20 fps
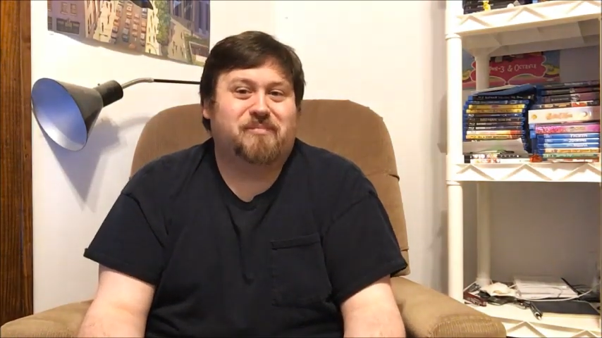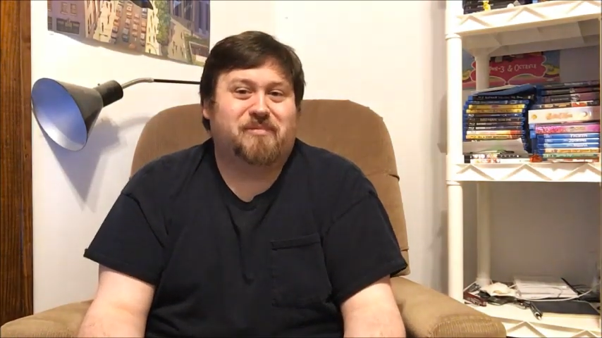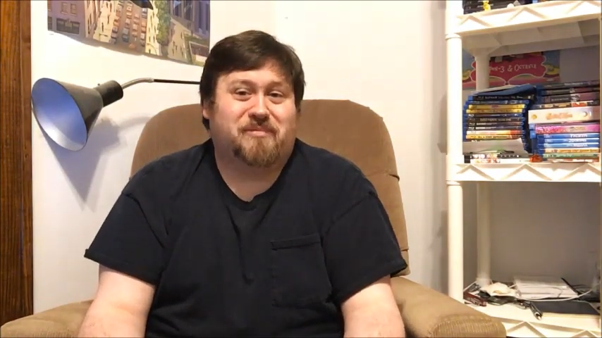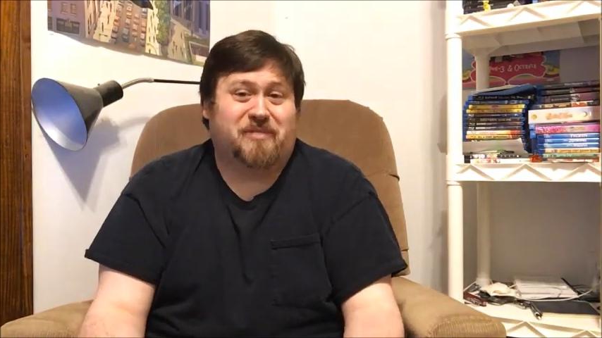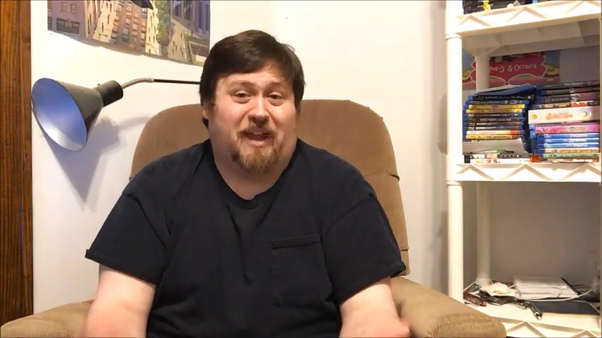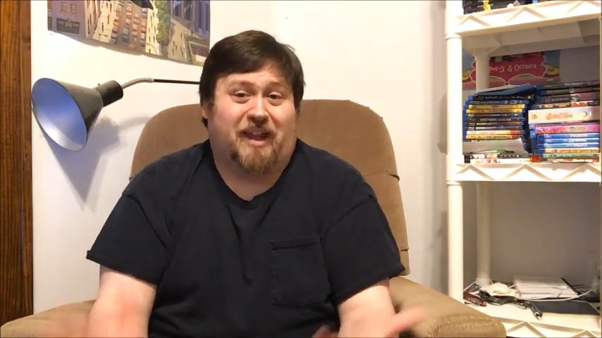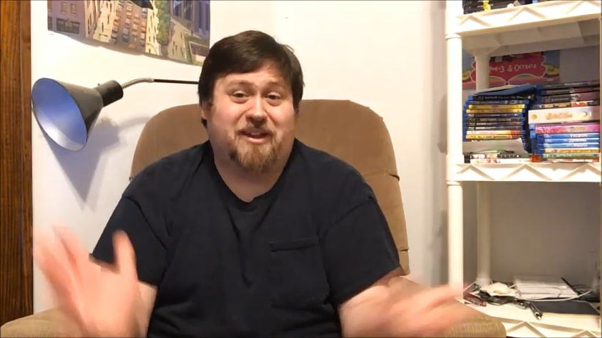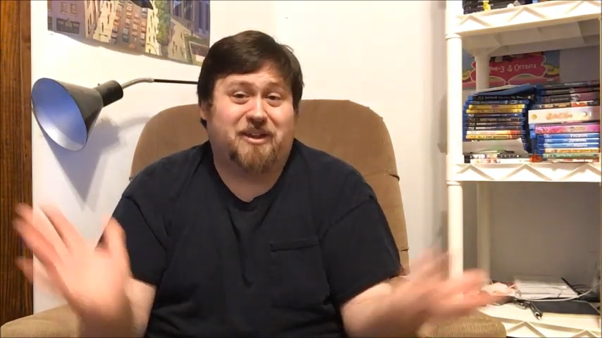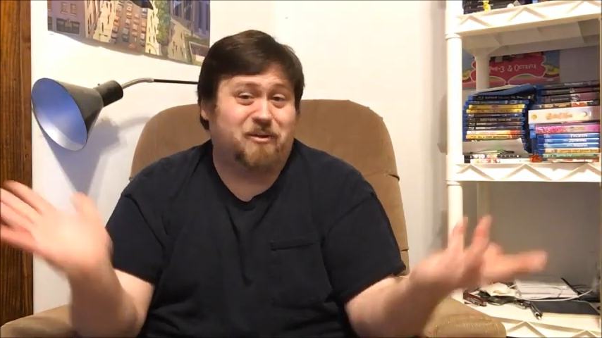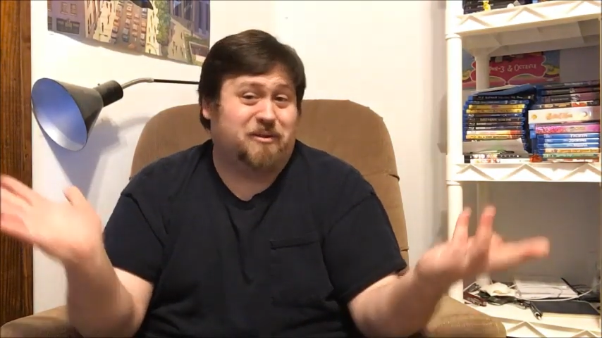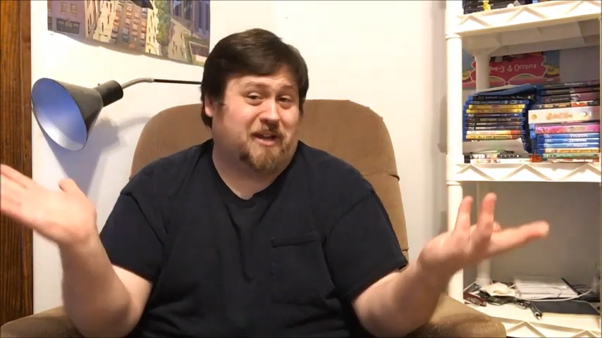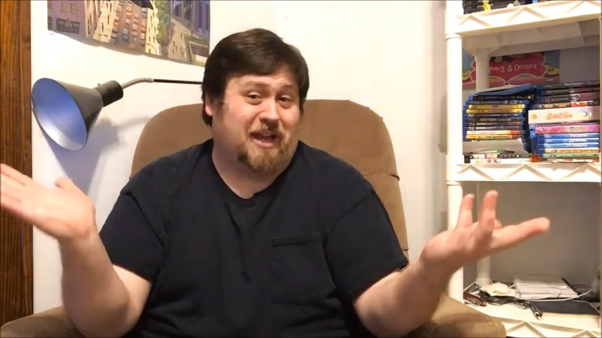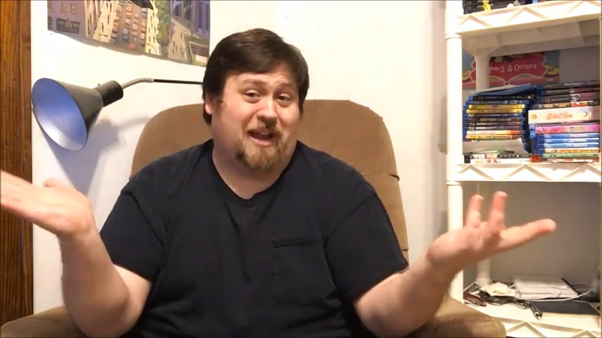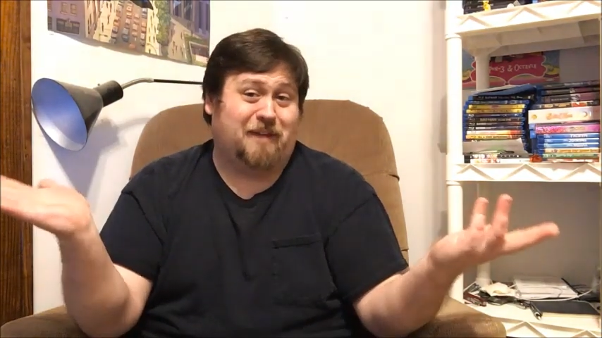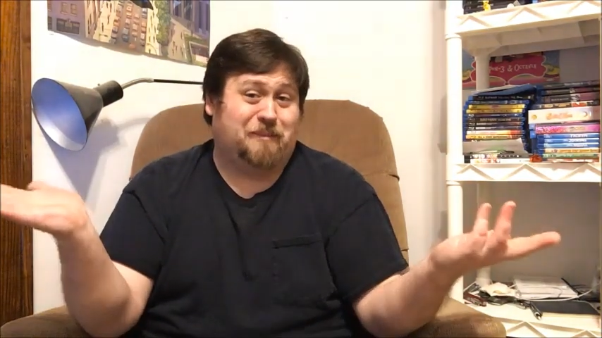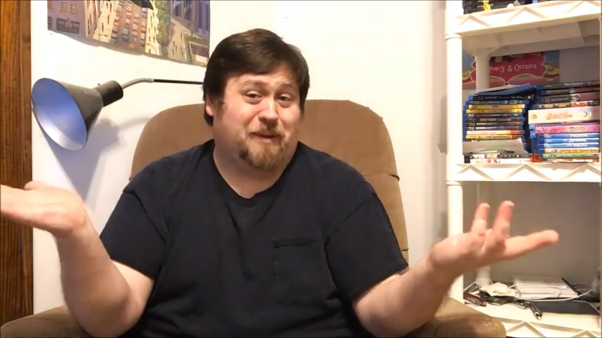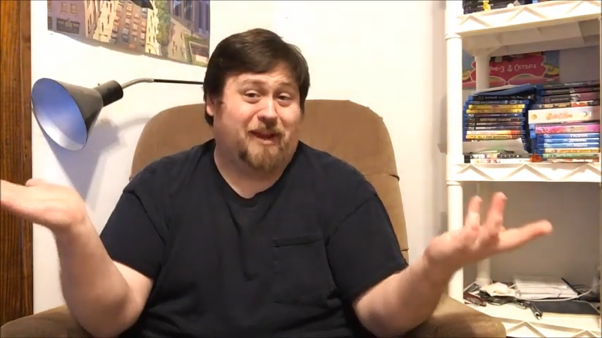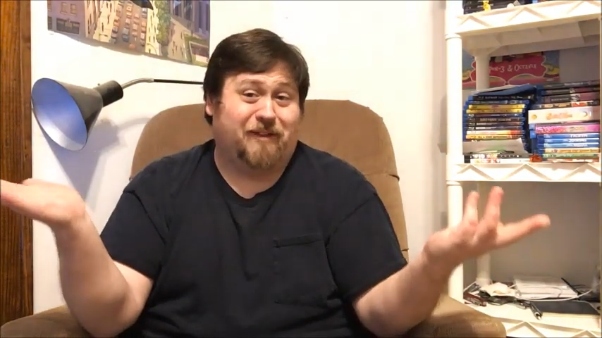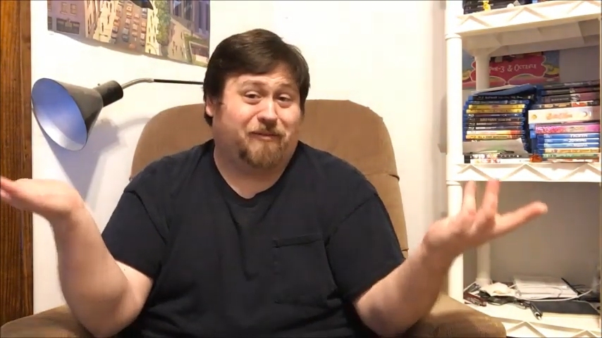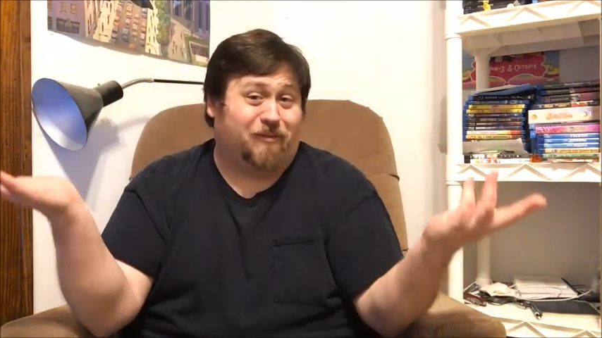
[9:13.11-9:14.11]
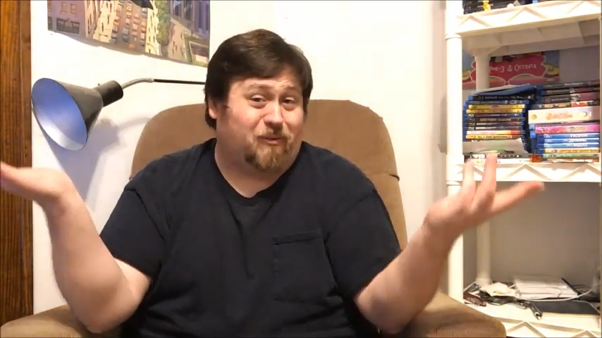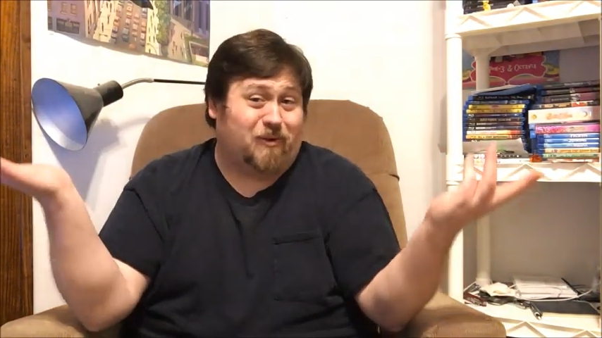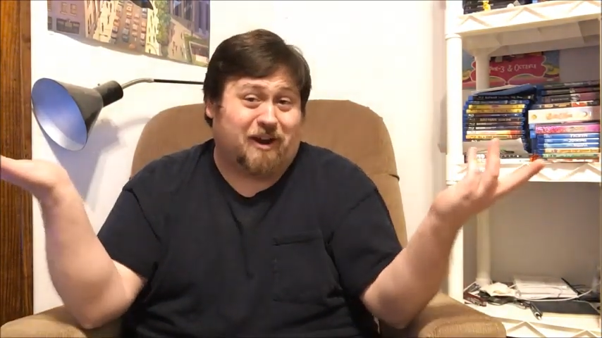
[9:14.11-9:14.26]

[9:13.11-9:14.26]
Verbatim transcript: Thank you, KP, for